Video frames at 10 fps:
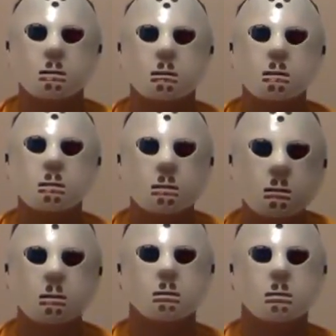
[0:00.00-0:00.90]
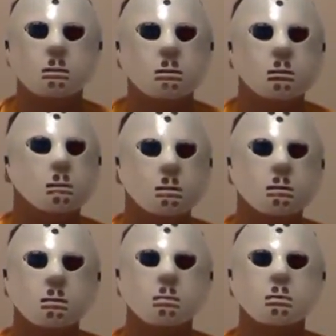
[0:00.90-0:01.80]
And I love the fact
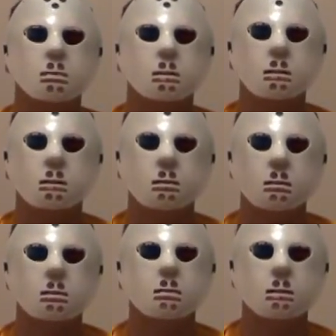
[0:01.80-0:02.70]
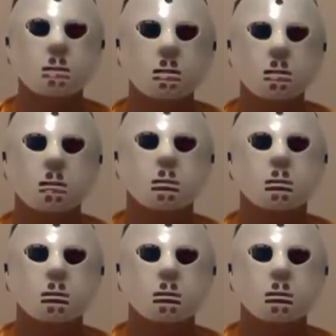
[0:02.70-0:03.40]
that this movie doesn't use CG.